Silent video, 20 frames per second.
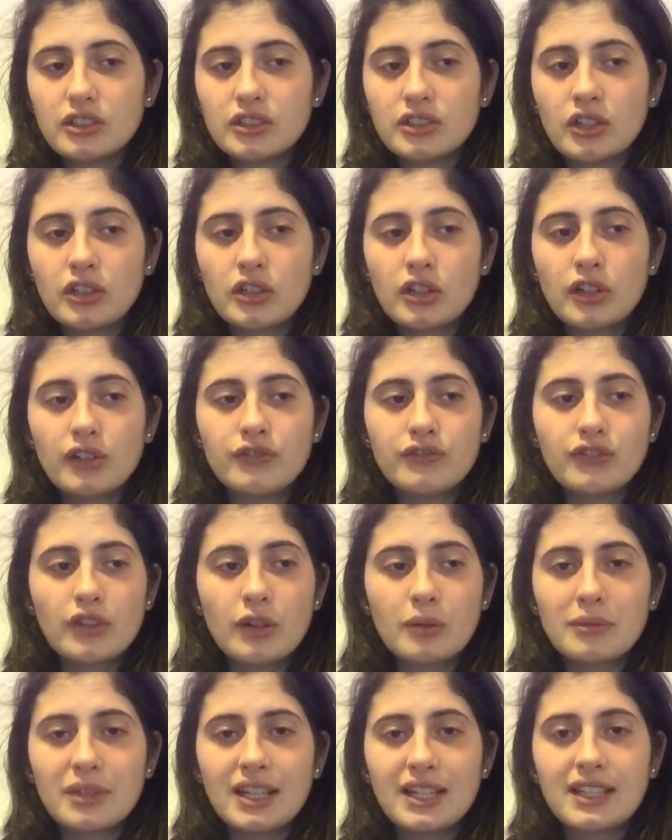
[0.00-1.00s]
go
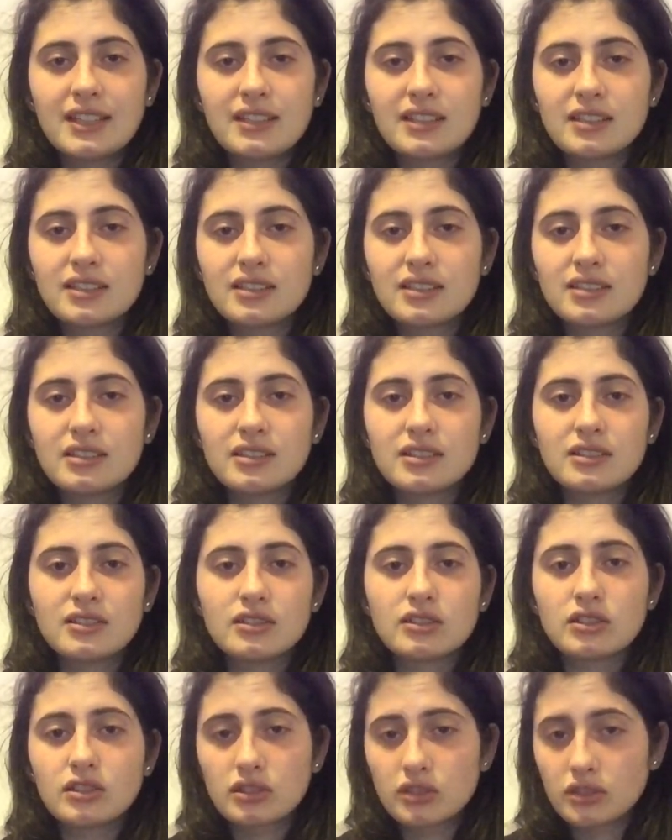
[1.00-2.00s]
from like
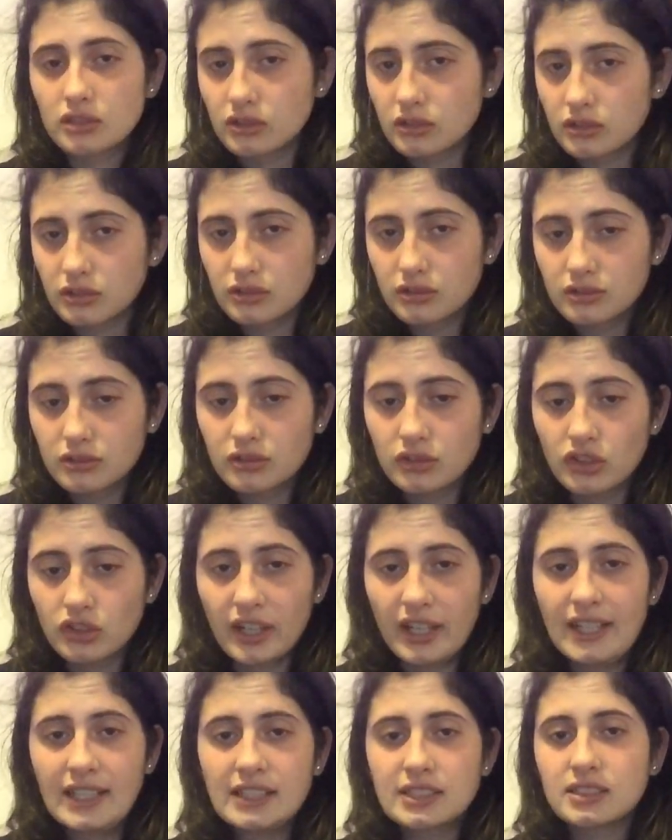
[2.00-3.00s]

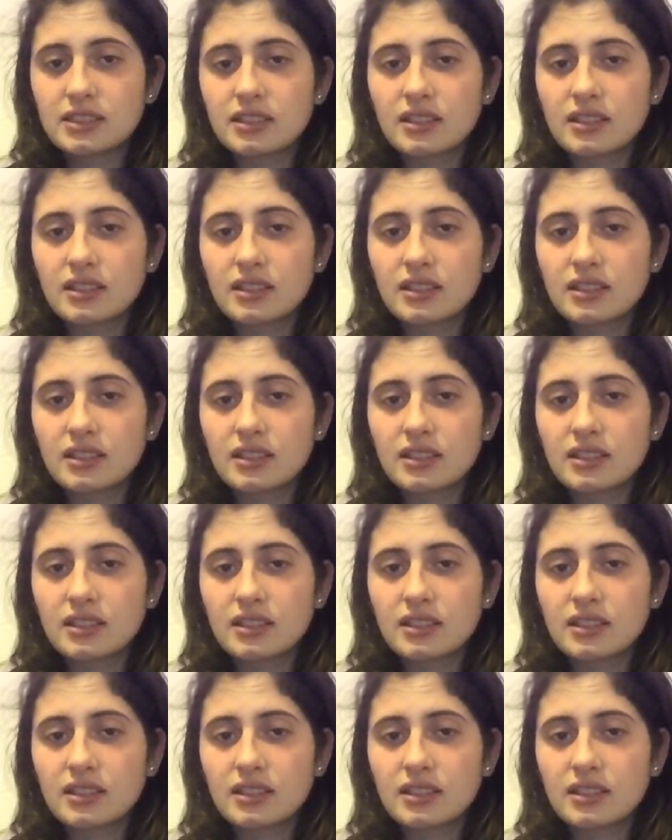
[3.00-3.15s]
great